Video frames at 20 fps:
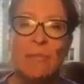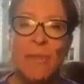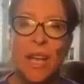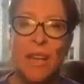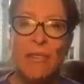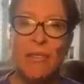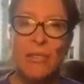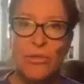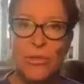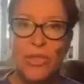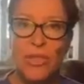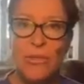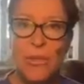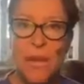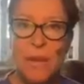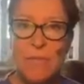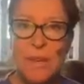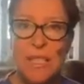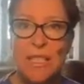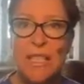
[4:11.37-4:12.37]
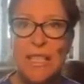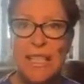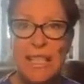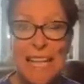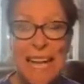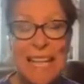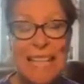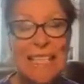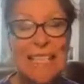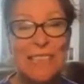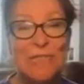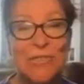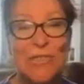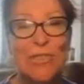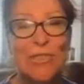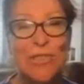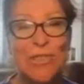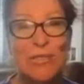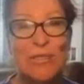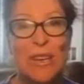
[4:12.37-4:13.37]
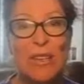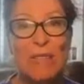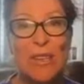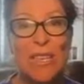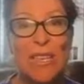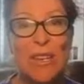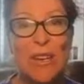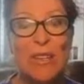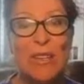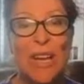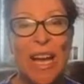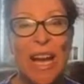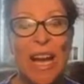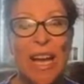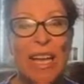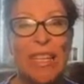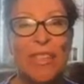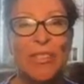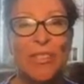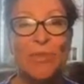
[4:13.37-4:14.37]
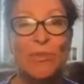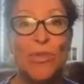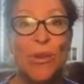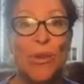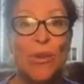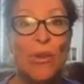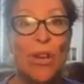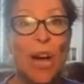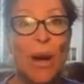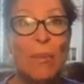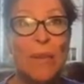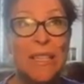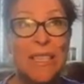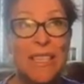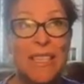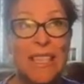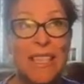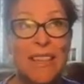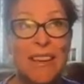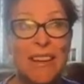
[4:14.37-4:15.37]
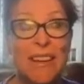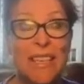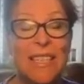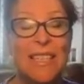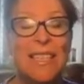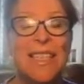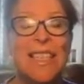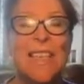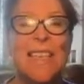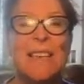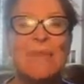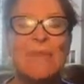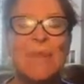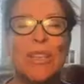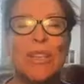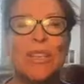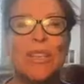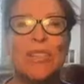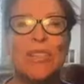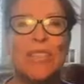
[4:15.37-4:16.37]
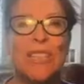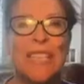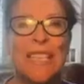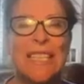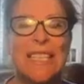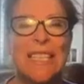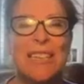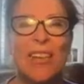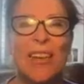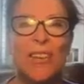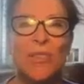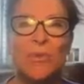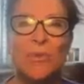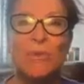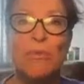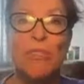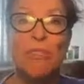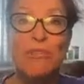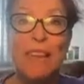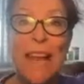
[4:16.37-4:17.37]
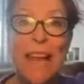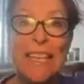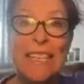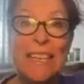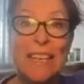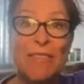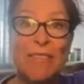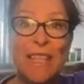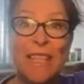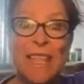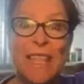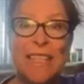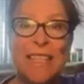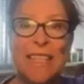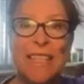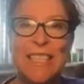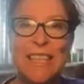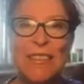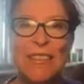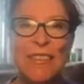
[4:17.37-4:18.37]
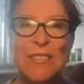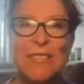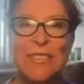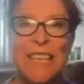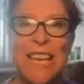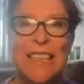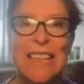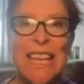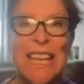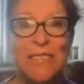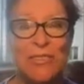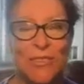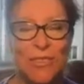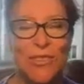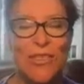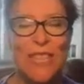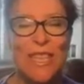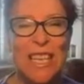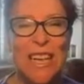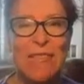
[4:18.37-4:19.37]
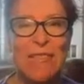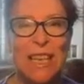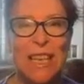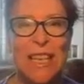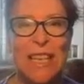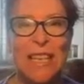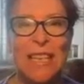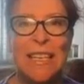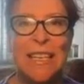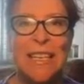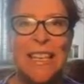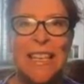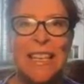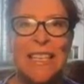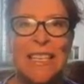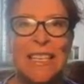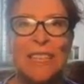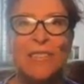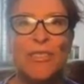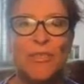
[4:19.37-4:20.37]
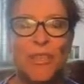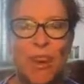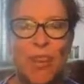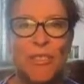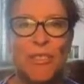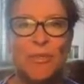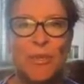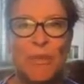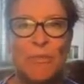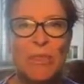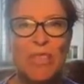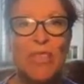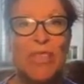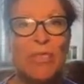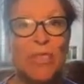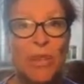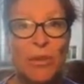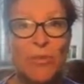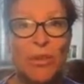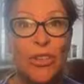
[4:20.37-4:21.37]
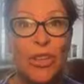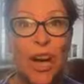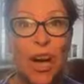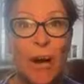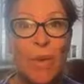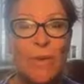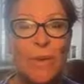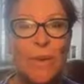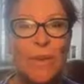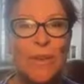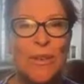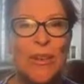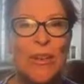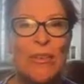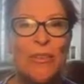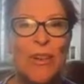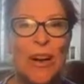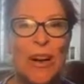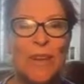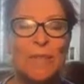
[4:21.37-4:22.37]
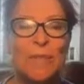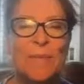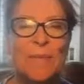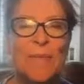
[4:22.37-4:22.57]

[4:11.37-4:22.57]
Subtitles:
if you're squeamish, and dads if you're squeamish, okay, do not look up into the light because theatre lights will reflect everything that's going on down there and you'll see everything. So if you are squeamish, don't look up, all right.